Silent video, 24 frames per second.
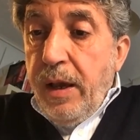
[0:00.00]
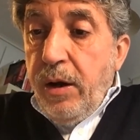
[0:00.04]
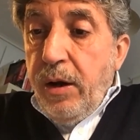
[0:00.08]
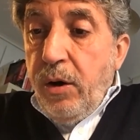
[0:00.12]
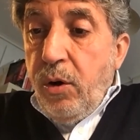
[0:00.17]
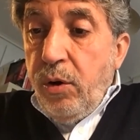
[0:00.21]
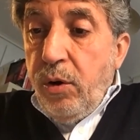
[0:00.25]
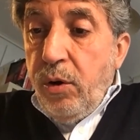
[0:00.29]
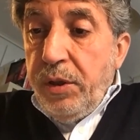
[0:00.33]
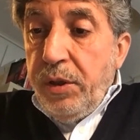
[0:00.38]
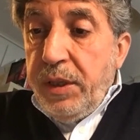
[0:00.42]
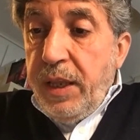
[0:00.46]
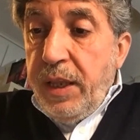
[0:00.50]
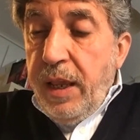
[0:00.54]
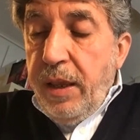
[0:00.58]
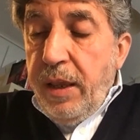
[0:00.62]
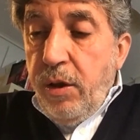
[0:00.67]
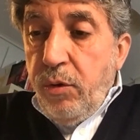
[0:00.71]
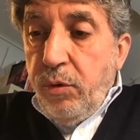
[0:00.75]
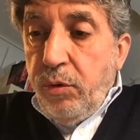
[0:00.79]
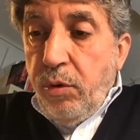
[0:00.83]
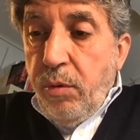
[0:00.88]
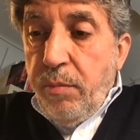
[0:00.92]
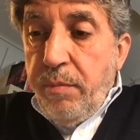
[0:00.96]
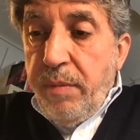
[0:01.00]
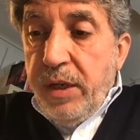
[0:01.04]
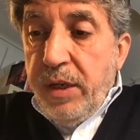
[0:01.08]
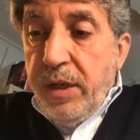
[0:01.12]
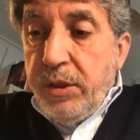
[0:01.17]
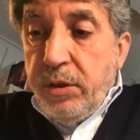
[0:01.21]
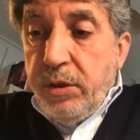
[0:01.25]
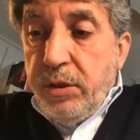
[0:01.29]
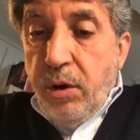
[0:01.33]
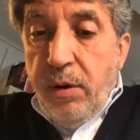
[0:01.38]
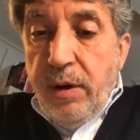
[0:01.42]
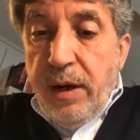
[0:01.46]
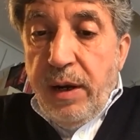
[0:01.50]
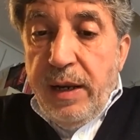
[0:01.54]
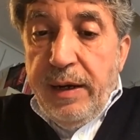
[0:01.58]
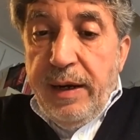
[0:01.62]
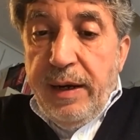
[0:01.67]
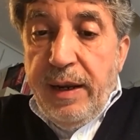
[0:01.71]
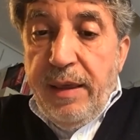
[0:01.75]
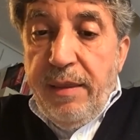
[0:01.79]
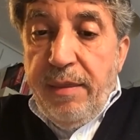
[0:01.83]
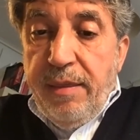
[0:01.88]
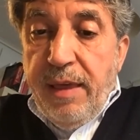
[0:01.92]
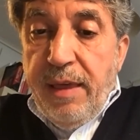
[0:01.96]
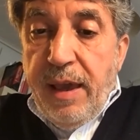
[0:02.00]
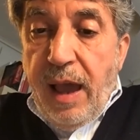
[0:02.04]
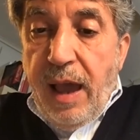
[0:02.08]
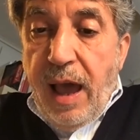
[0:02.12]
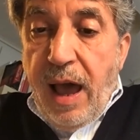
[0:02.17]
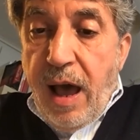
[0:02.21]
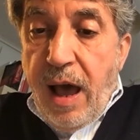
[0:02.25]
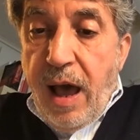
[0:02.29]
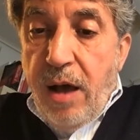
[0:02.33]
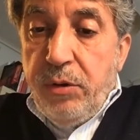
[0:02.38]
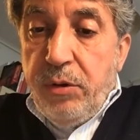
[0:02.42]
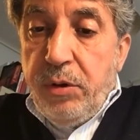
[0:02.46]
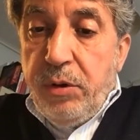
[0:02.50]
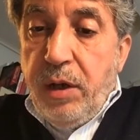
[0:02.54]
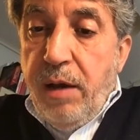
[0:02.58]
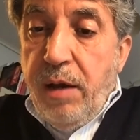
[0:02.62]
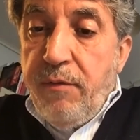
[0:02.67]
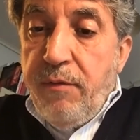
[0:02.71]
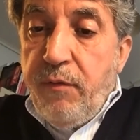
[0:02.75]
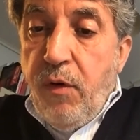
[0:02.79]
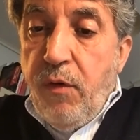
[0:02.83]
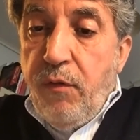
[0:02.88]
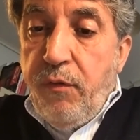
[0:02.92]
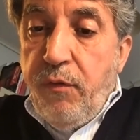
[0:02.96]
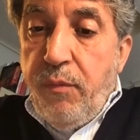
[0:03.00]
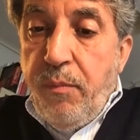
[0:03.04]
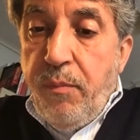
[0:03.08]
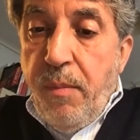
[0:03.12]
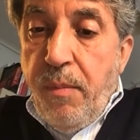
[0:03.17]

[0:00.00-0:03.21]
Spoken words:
continue to be solely the outcome of